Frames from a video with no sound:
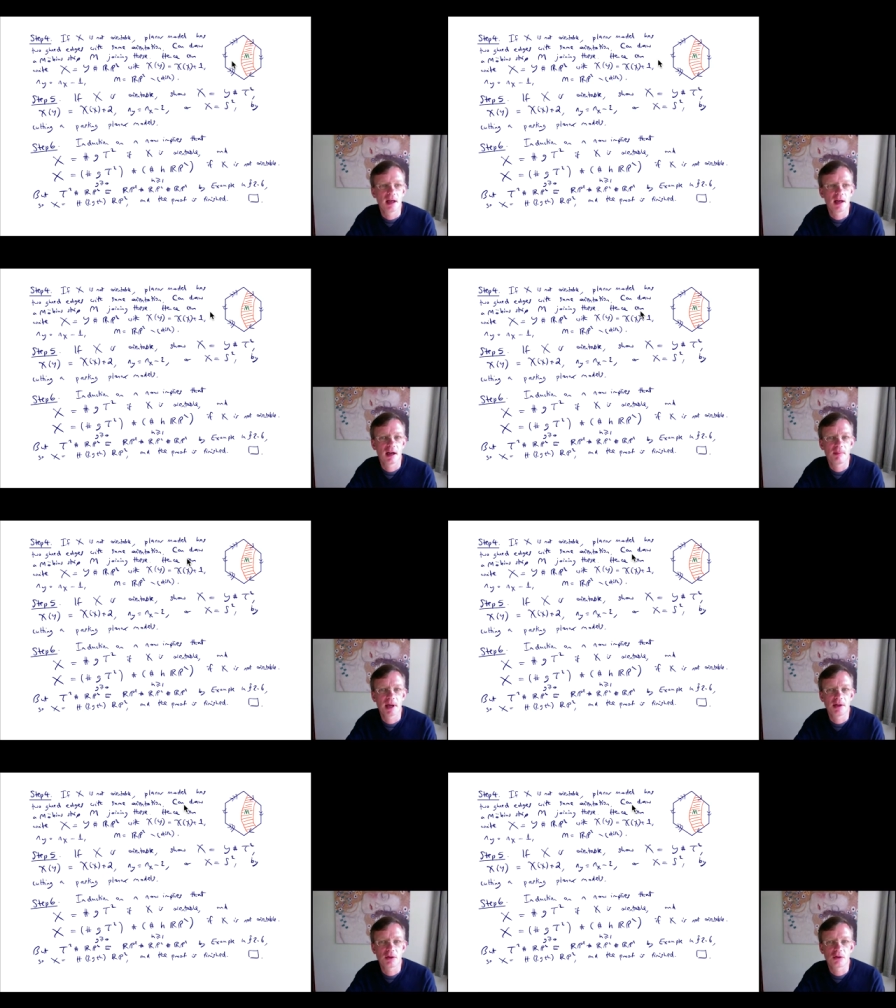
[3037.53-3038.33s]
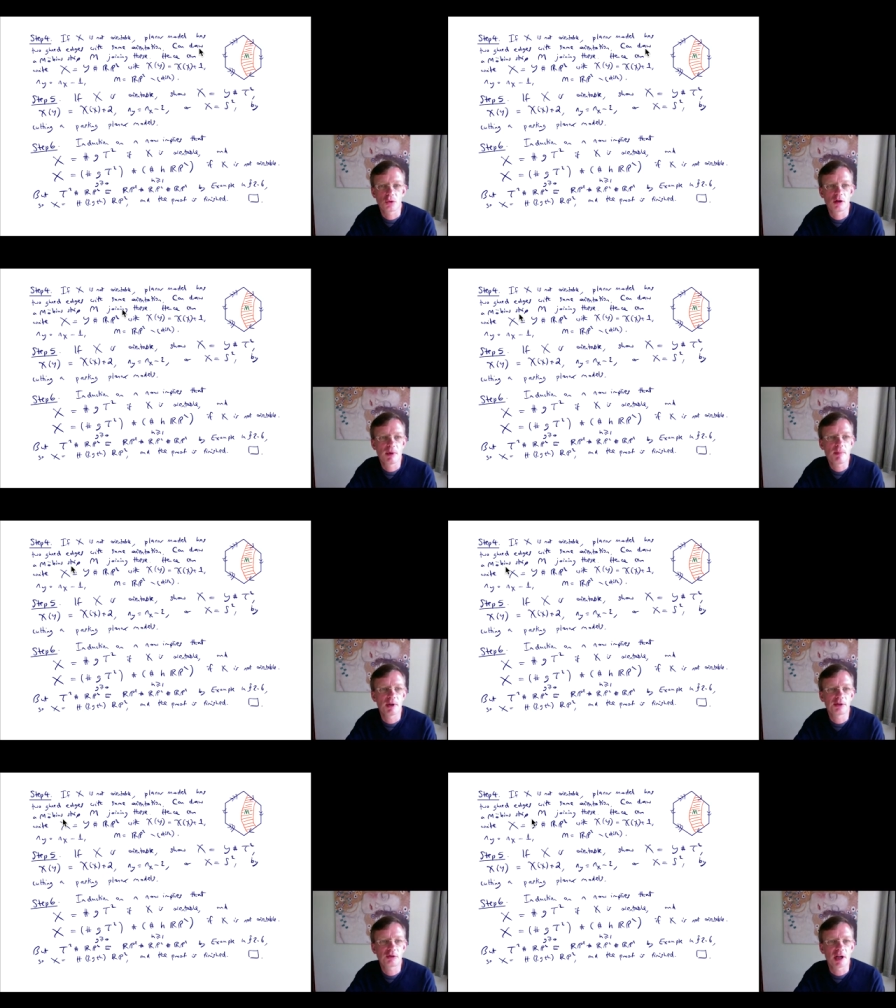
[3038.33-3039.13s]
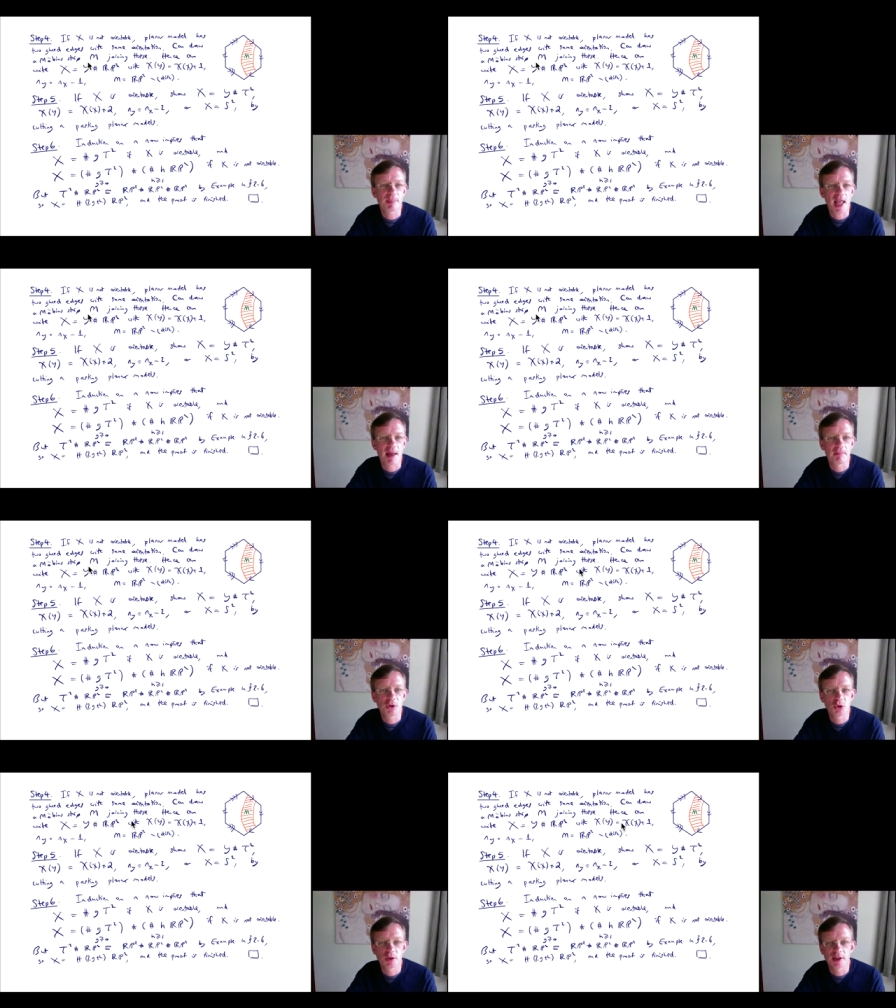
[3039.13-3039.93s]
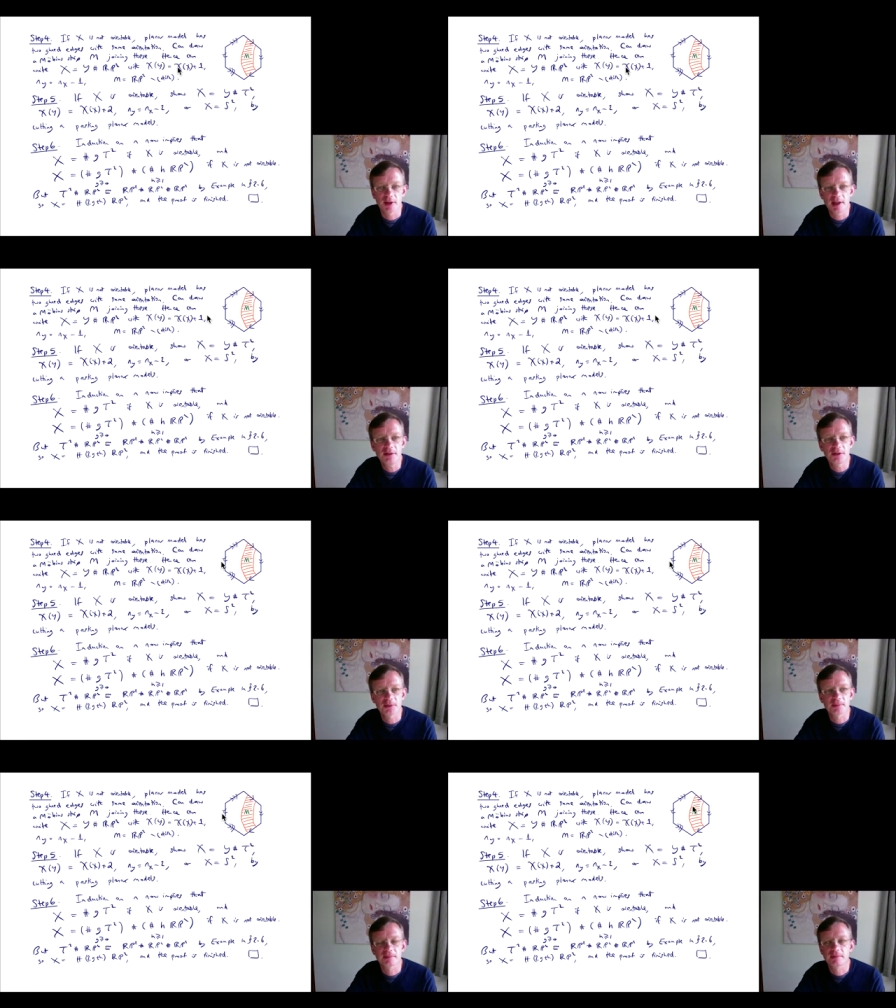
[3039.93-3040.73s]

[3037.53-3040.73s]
Um, and you can draw a Möbius strip, M, joining these.